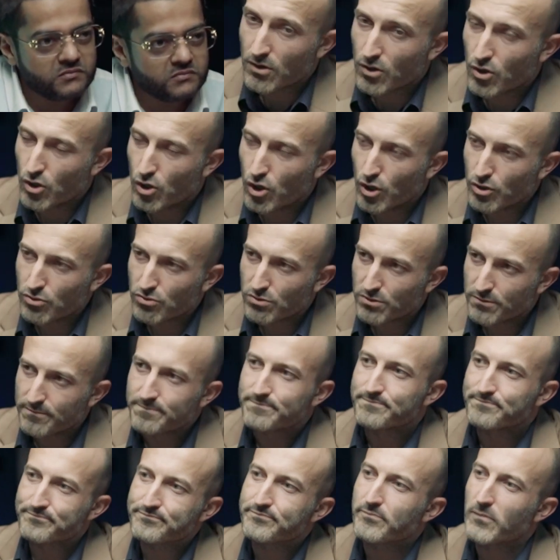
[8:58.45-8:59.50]
A lot.
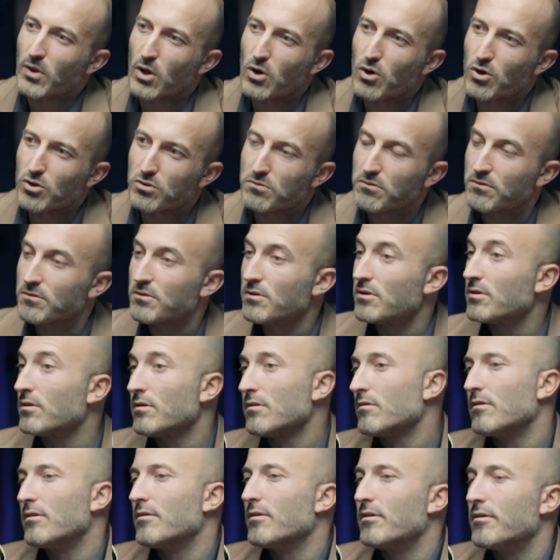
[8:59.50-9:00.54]

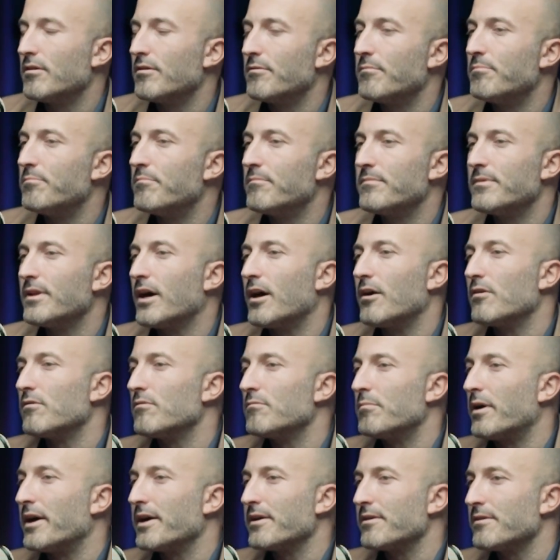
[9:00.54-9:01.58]
Now
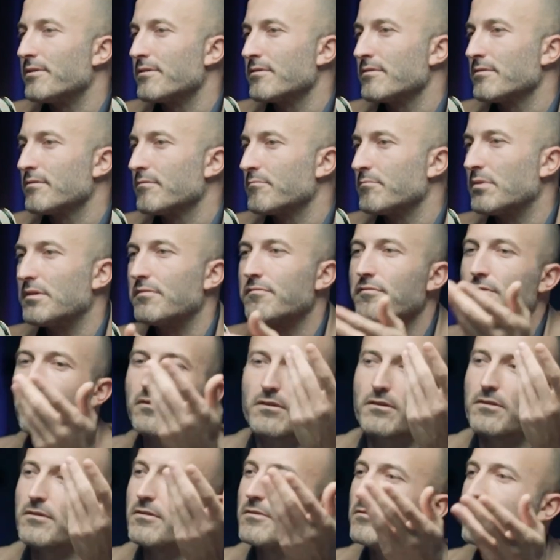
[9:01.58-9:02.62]
buyer,
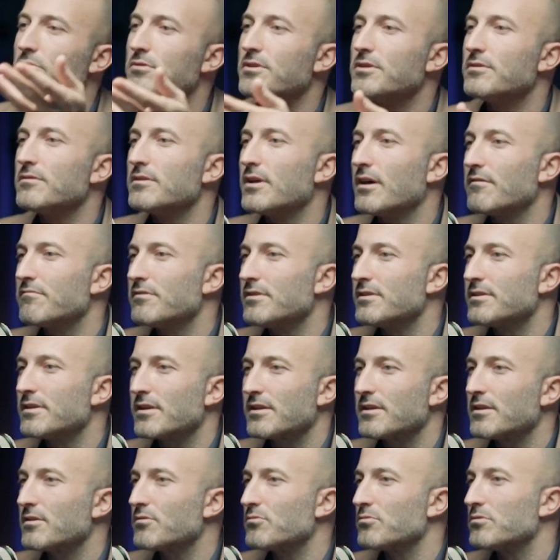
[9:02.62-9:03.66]
before you didn't have
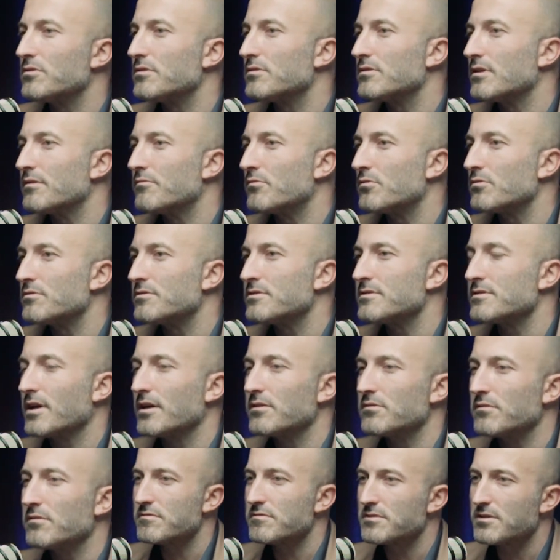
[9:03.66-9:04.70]
internet, you didn't have all these
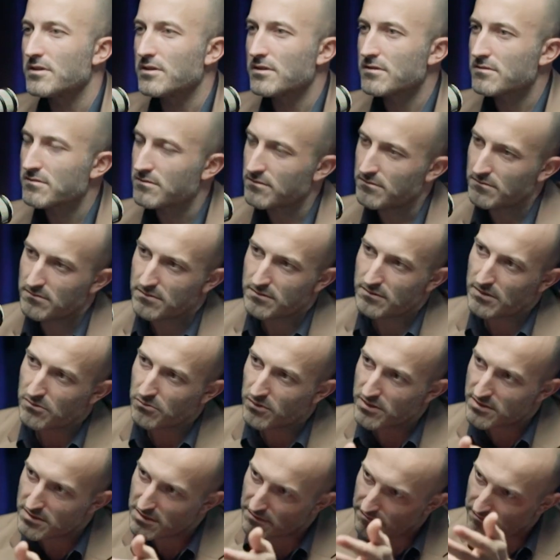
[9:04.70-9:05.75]
kind things, so it
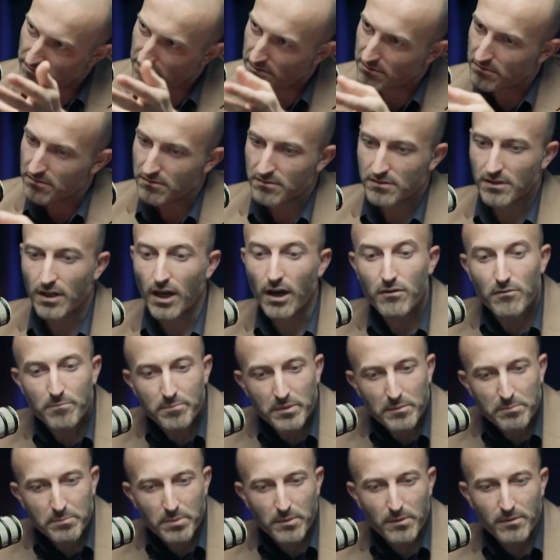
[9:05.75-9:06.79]
was different. Now
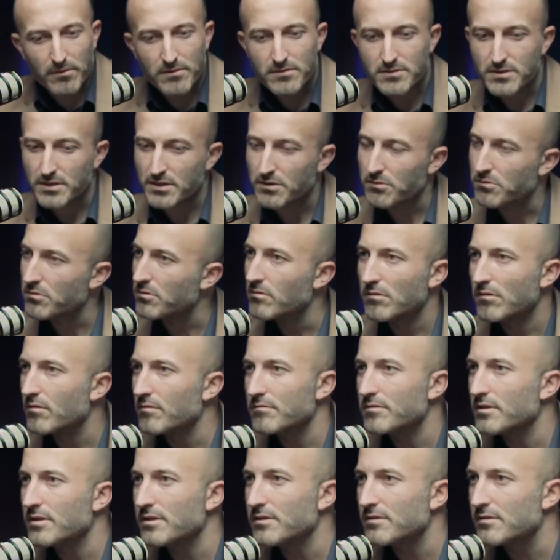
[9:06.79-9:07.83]
people, they go
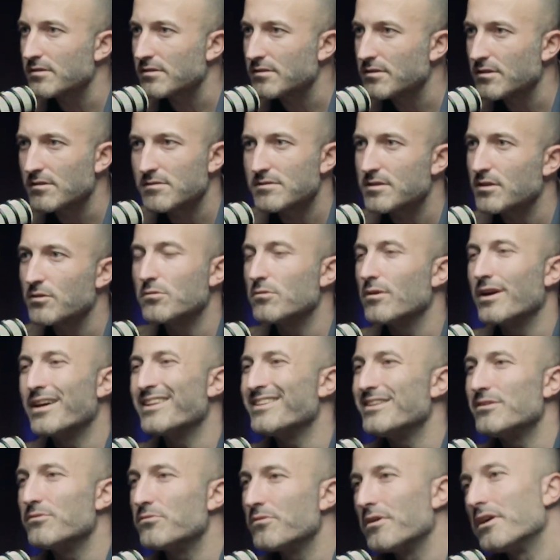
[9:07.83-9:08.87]
on internet, they go
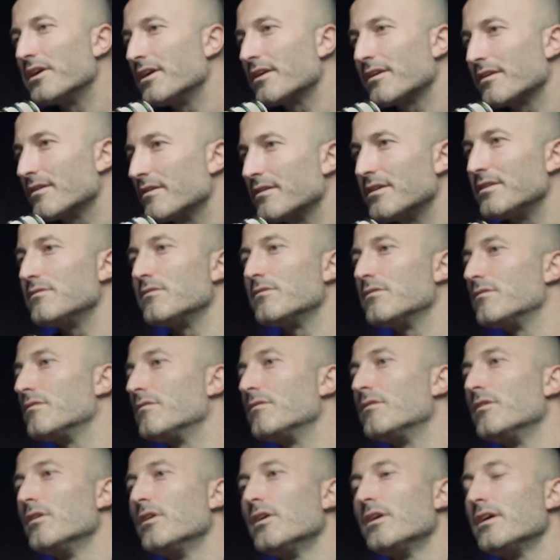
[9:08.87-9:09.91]
anywhere in
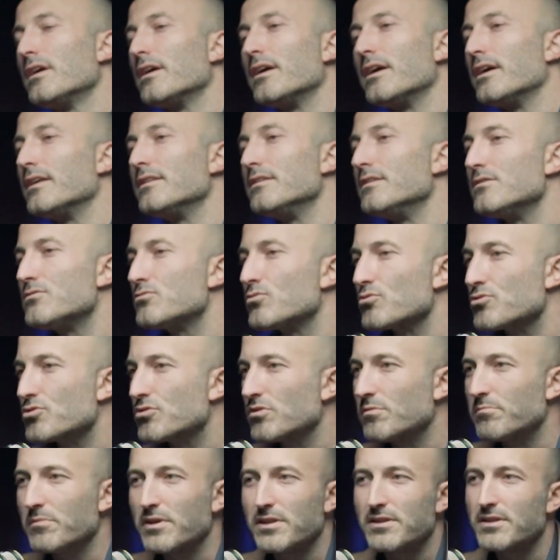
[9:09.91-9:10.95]
any social
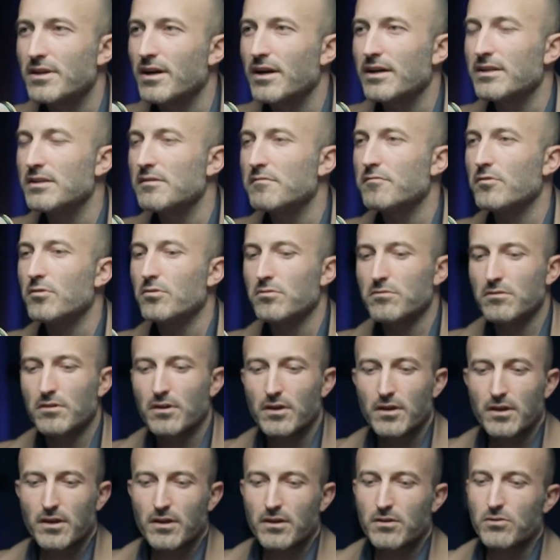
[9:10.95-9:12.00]
media, any phone.
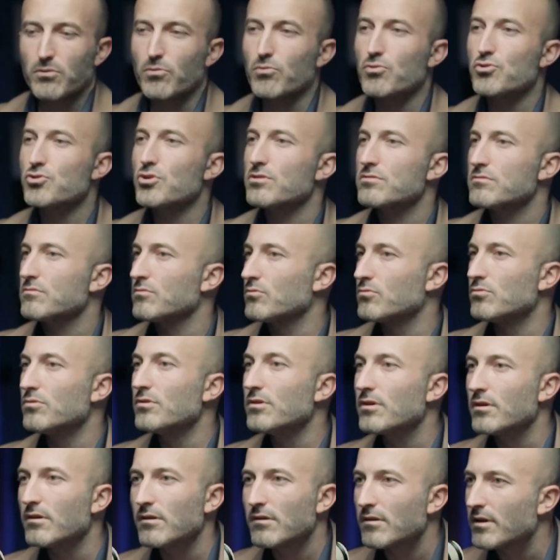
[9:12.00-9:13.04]
You just
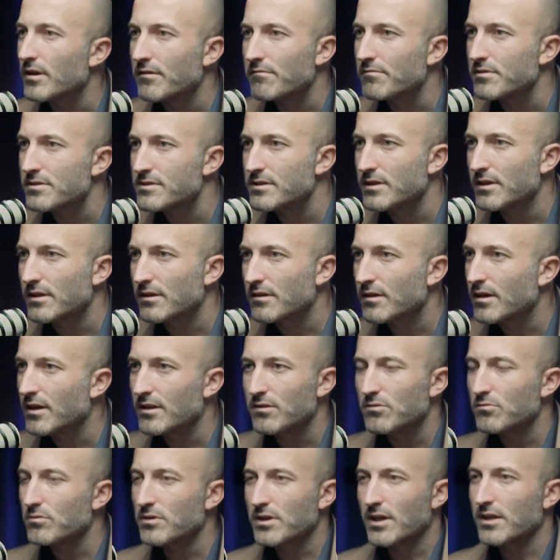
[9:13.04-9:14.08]
Google everything and
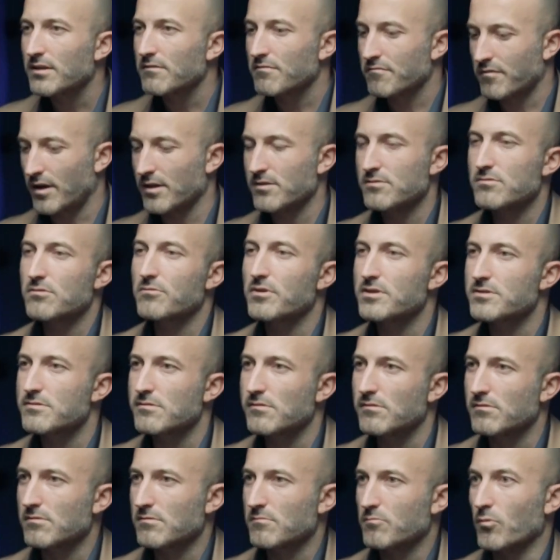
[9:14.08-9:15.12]
you can find the
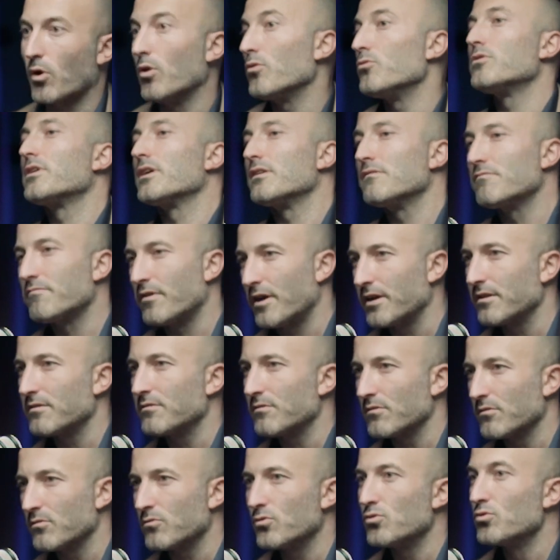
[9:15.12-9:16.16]
result. Well, you can find
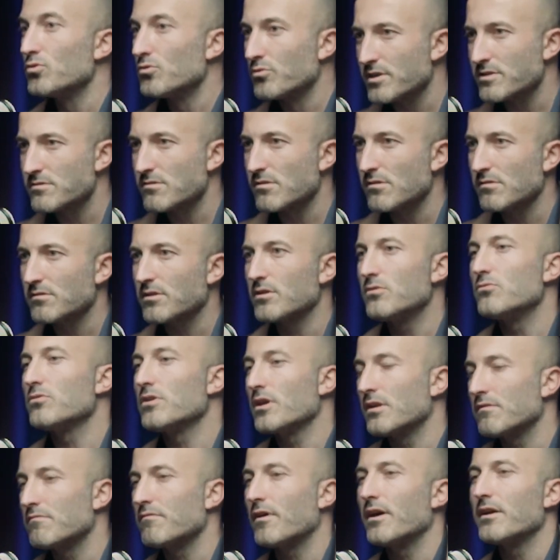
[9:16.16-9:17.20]
good result and you
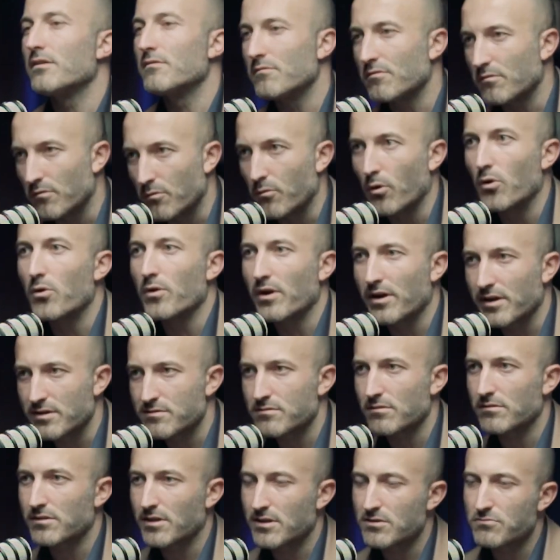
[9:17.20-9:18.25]
can find wrong
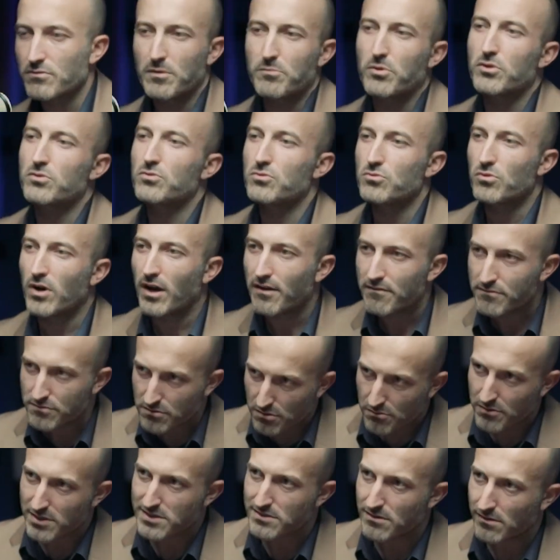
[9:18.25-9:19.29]
result as well, but you have the
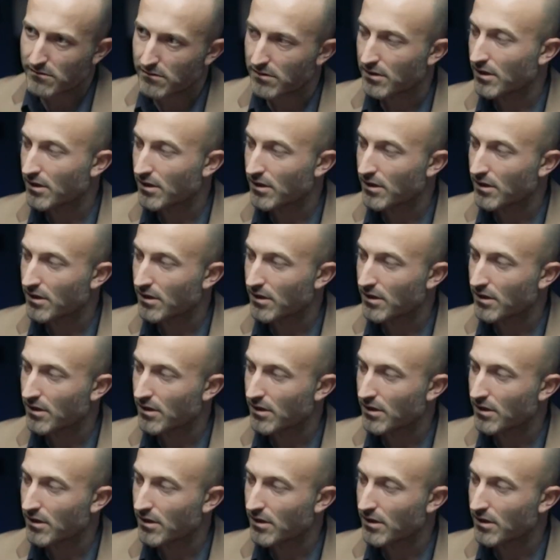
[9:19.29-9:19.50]
result.